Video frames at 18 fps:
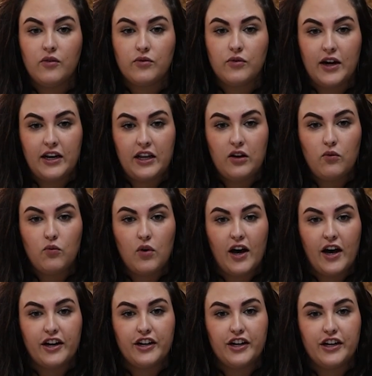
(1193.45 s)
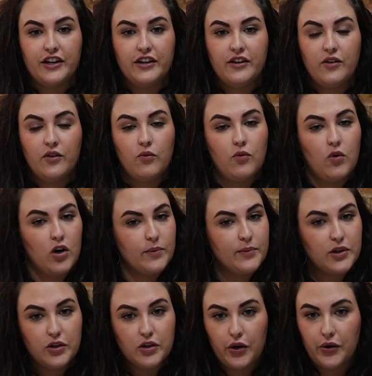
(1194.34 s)
running water,
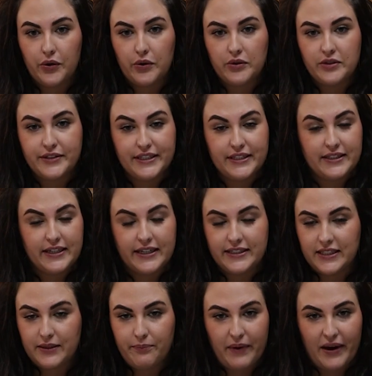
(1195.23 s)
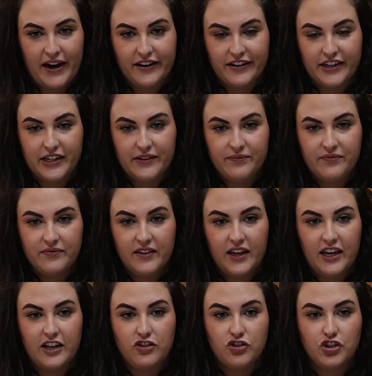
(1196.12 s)
warm or cold, it doesn't matter,
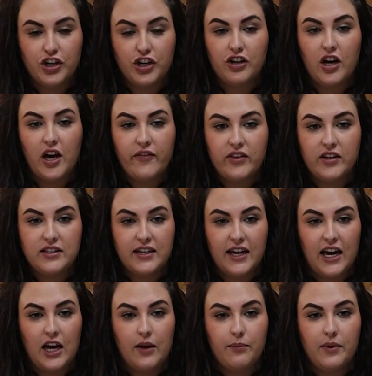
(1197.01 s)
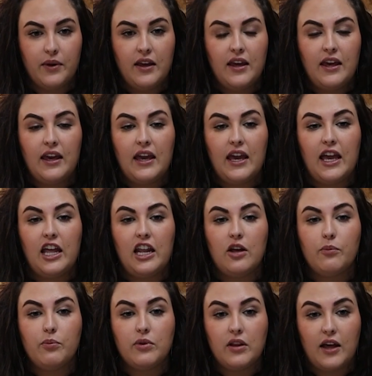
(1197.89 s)
and turn off the tap
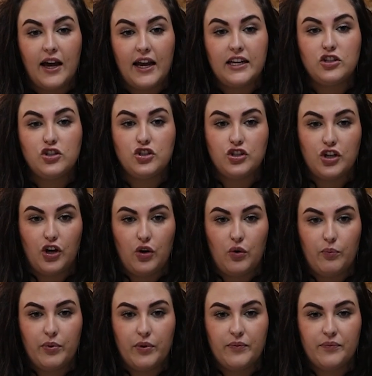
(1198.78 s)
and apply soap.